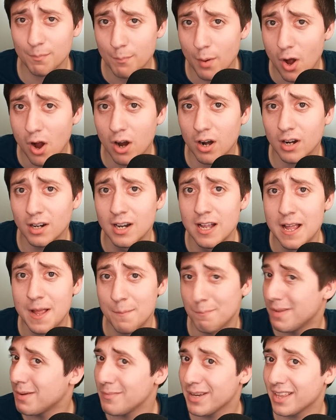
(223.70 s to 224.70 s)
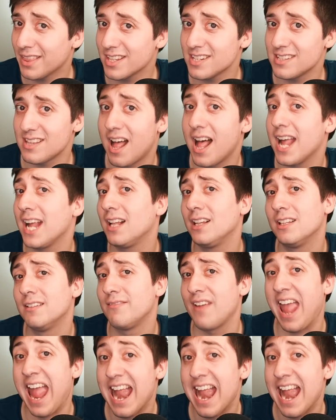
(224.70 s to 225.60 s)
bar mimic the style of